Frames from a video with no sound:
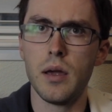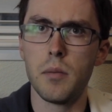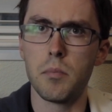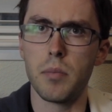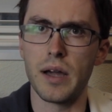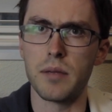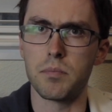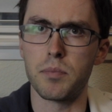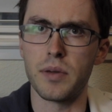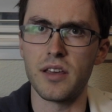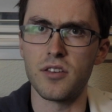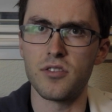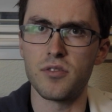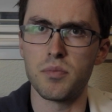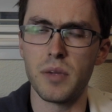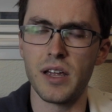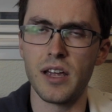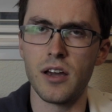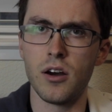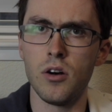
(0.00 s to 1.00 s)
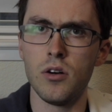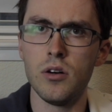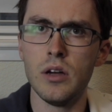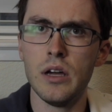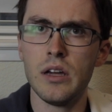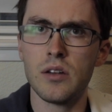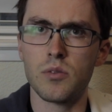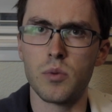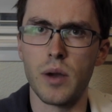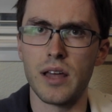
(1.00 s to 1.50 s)
by piecemeal
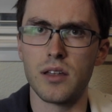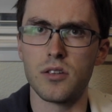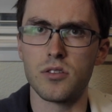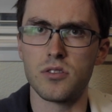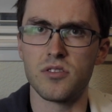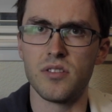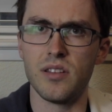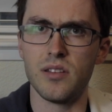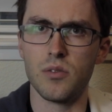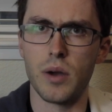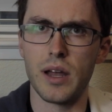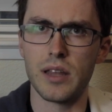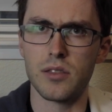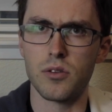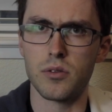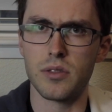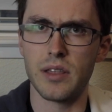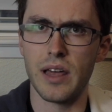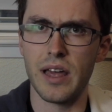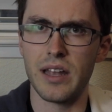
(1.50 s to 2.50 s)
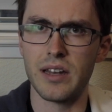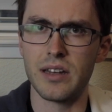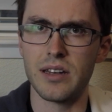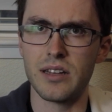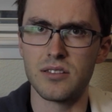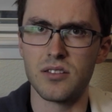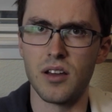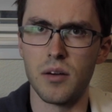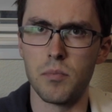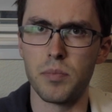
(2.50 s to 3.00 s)
ra rather
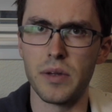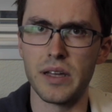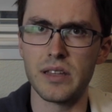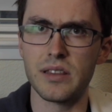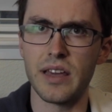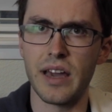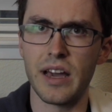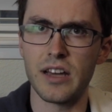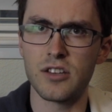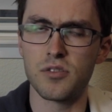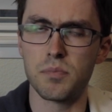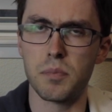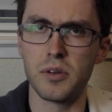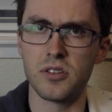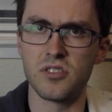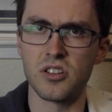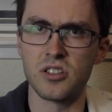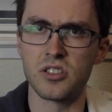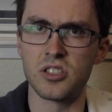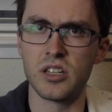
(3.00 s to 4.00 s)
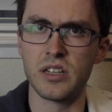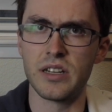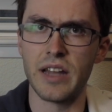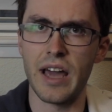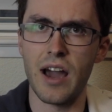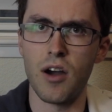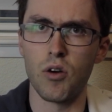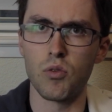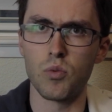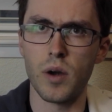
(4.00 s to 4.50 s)
than dumping the exposition
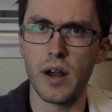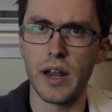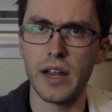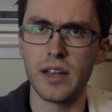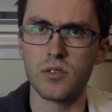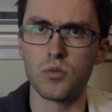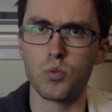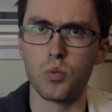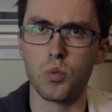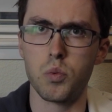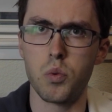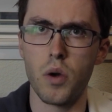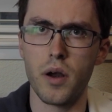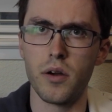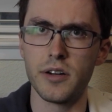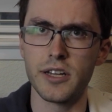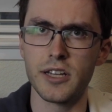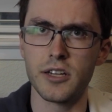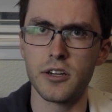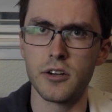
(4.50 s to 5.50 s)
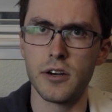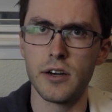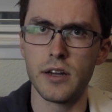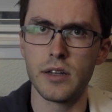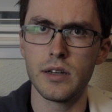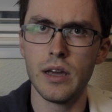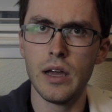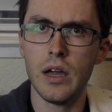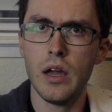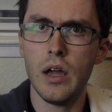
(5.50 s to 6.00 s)
outright. Really
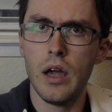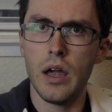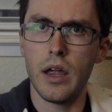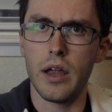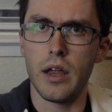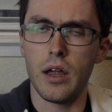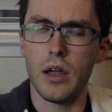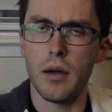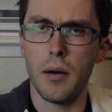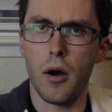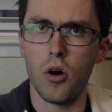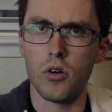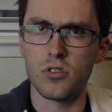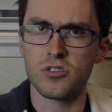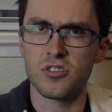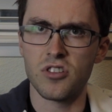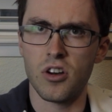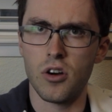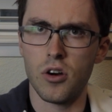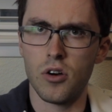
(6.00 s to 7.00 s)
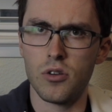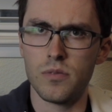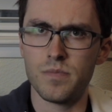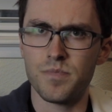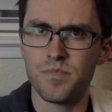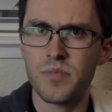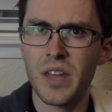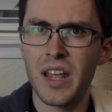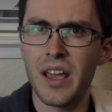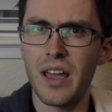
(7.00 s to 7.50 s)
good. It
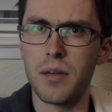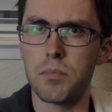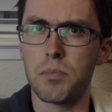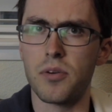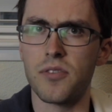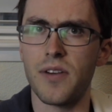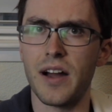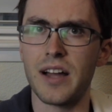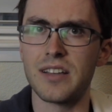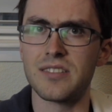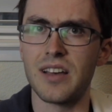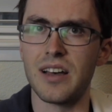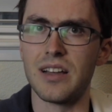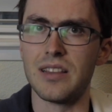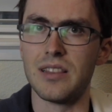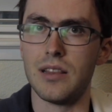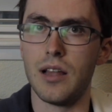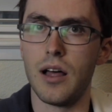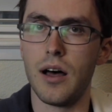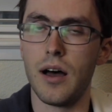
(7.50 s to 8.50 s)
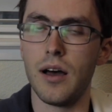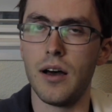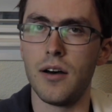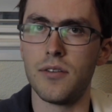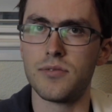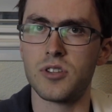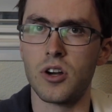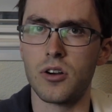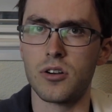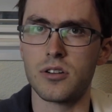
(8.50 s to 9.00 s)
also, it provides a lot
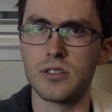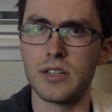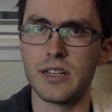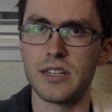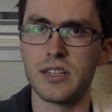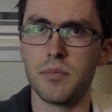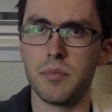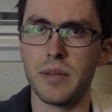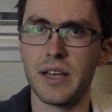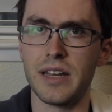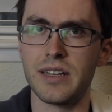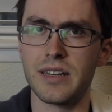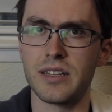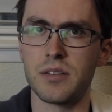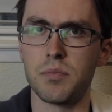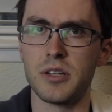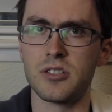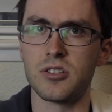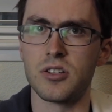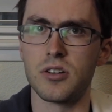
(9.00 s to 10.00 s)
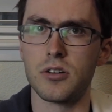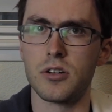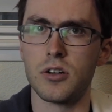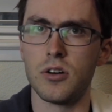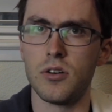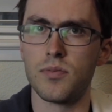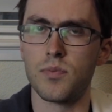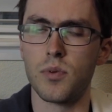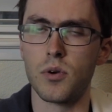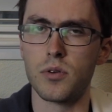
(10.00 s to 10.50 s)
of darkly comedic
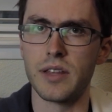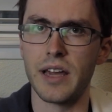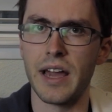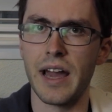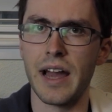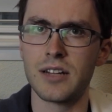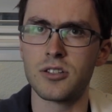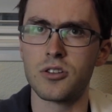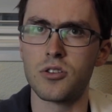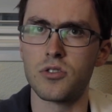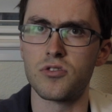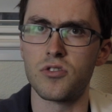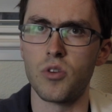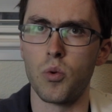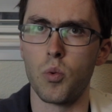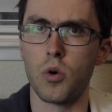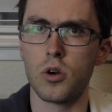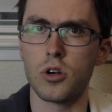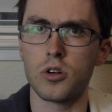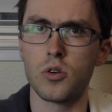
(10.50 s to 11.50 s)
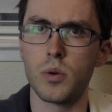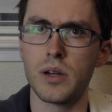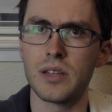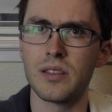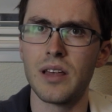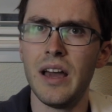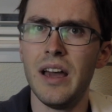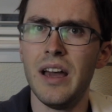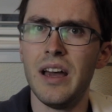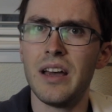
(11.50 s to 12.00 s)
material for the actors to work
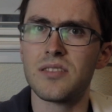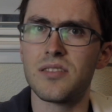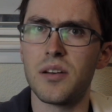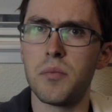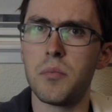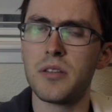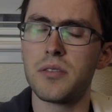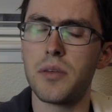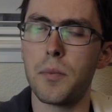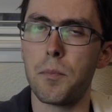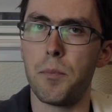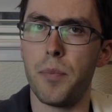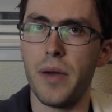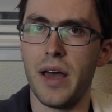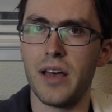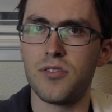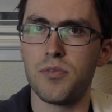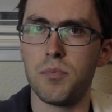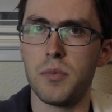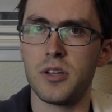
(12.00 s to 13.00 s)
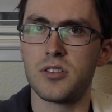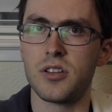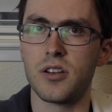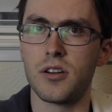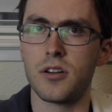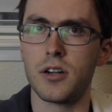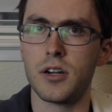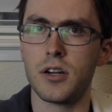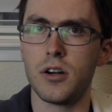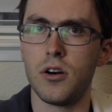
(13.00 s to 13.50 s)
with. Some of the best
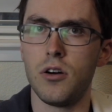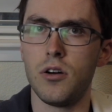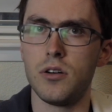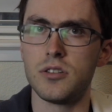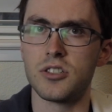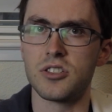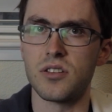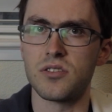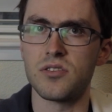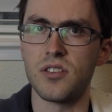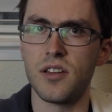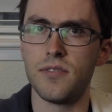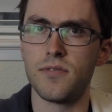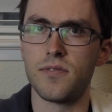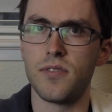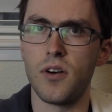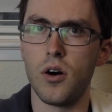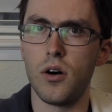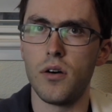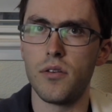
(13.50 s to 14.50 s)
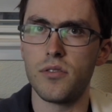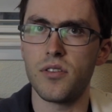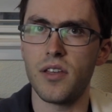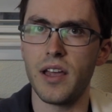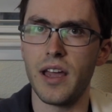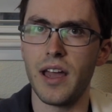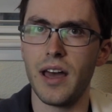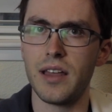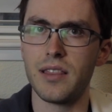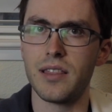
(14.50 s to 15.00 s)
material just involves
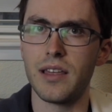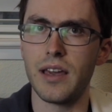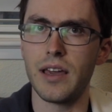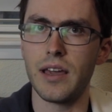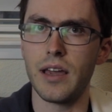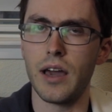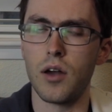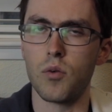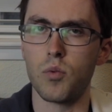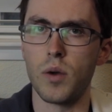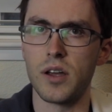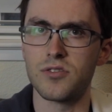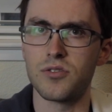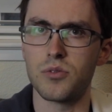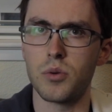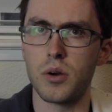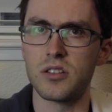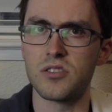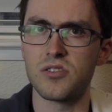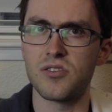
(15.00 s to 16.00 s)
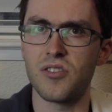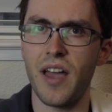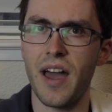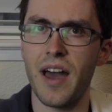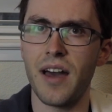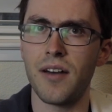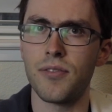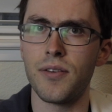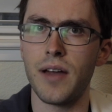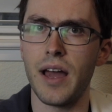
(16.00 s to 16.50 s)
the the uh, restaurant
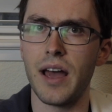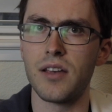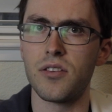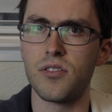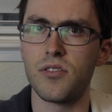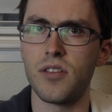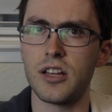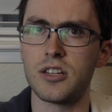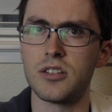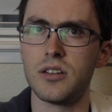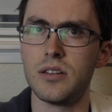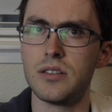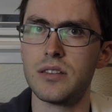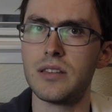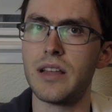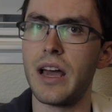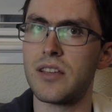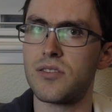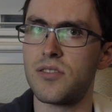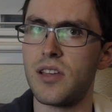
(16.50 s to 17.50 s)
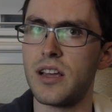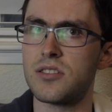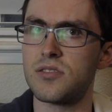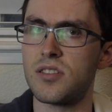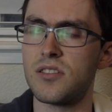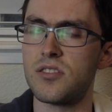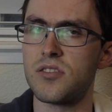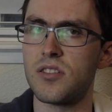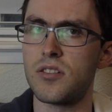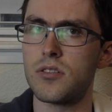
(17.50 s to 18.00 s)
staff as they as they
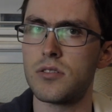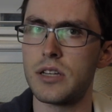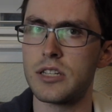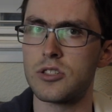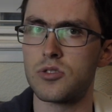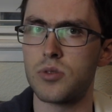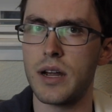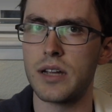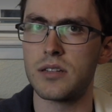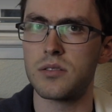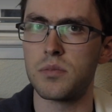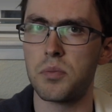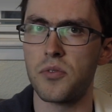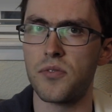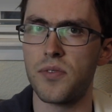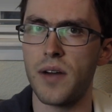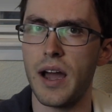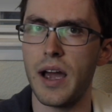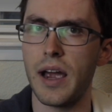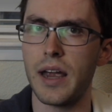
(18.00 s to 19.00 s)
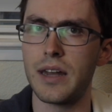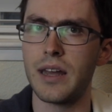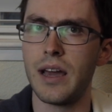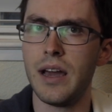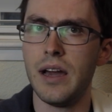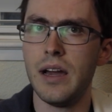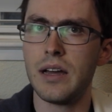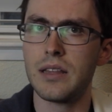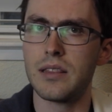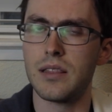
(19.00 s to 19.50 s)
sincerely try to provide
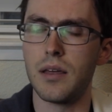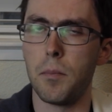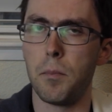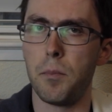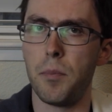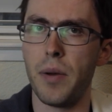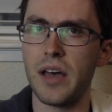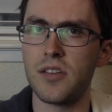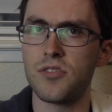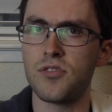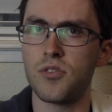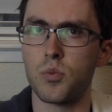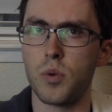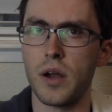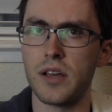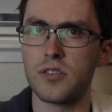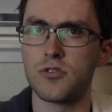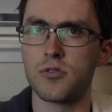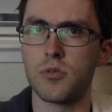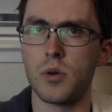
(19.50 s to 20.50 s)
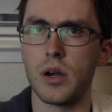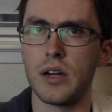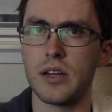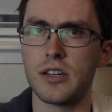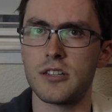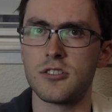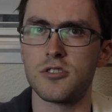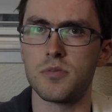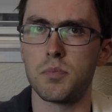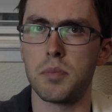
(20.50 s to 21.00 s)
the best restaurant
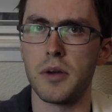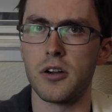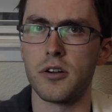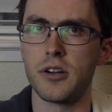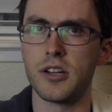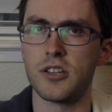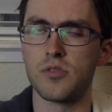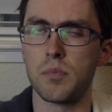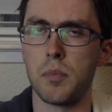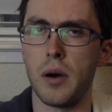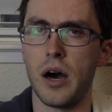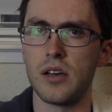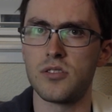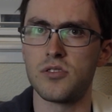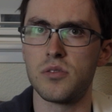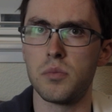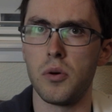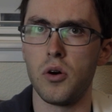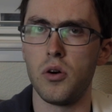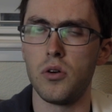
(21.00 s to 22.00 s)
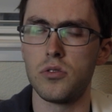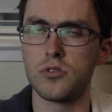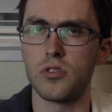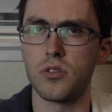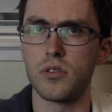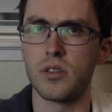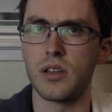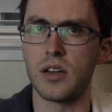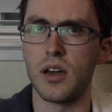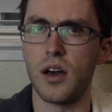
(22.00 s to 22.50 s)
experience possible
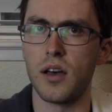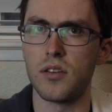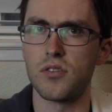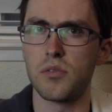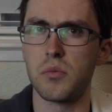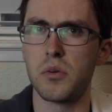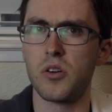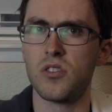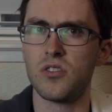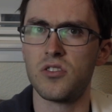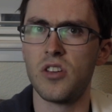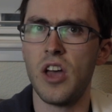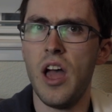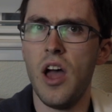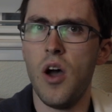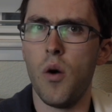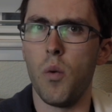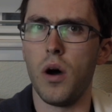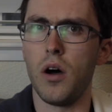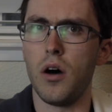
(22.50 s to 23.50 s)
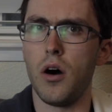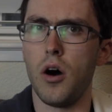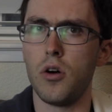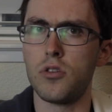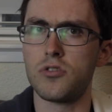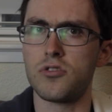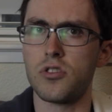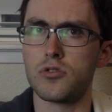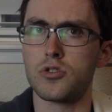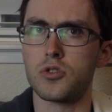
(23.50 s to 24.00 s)
to the customers while
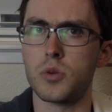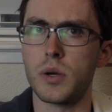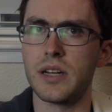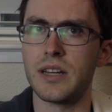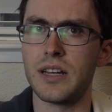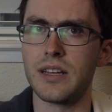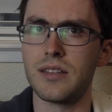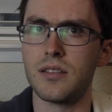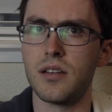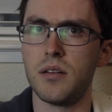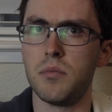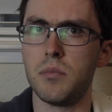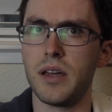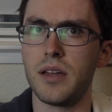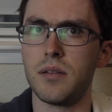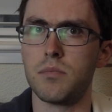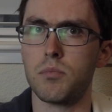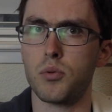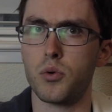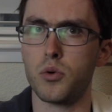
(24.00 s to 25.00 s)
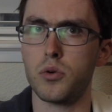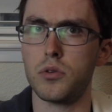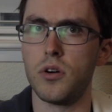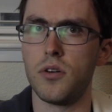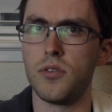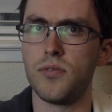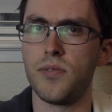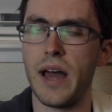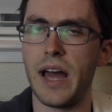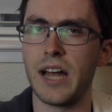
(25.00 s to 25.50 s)
also treating them in
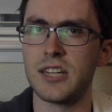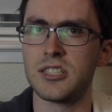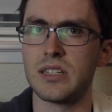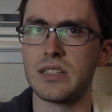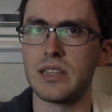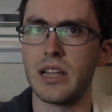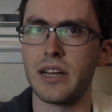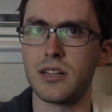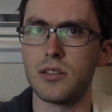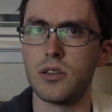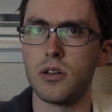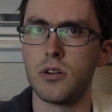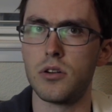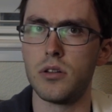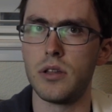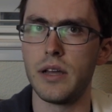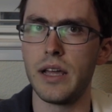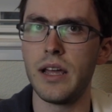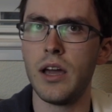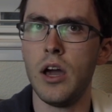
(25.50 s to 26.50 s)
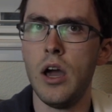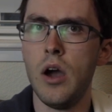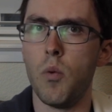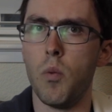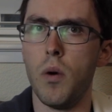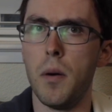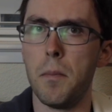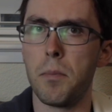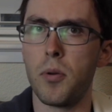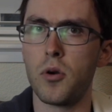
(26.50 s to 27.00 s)
brutal fashion. Like literally,
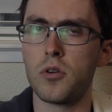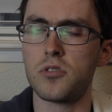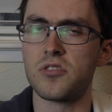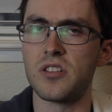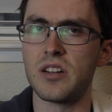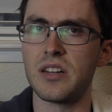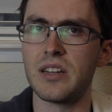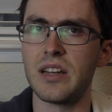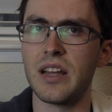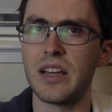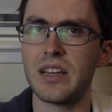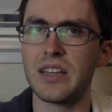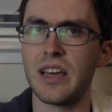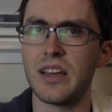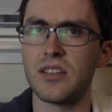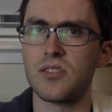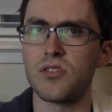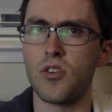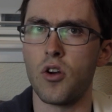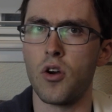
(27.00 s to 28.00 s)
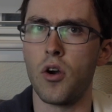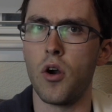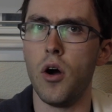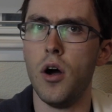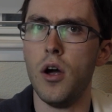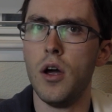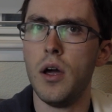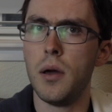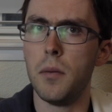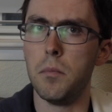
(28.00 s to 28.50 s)
one person gets
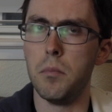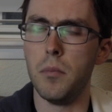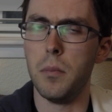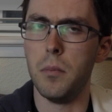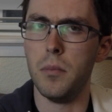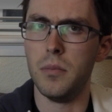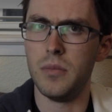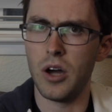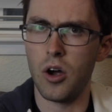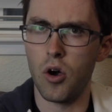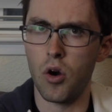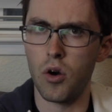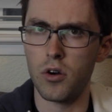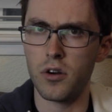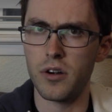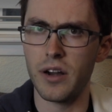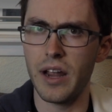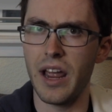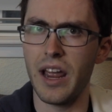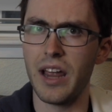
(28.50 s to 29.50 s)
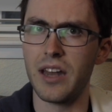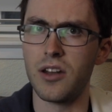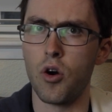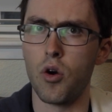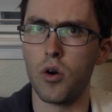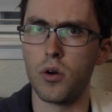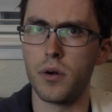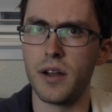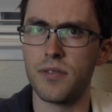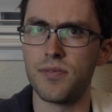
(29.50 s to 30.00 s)
hurt in
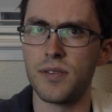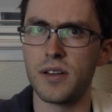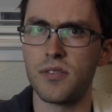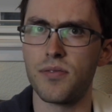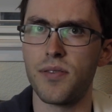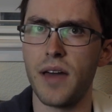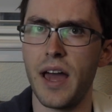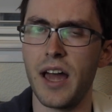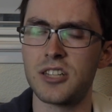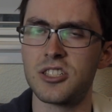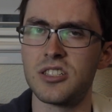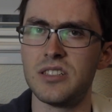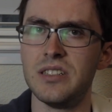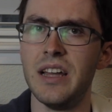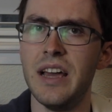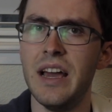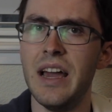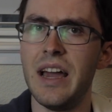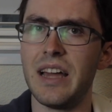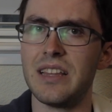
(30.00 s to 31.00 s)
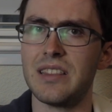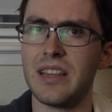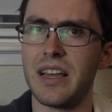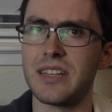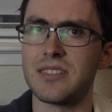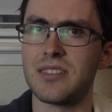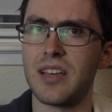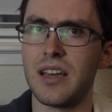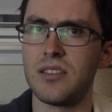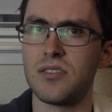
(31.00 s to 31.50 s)
horrific fashion and
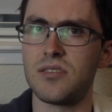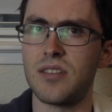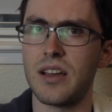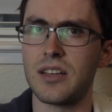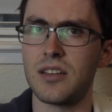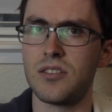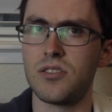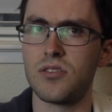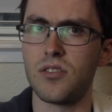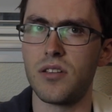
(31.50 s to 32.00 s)
like 10 seconds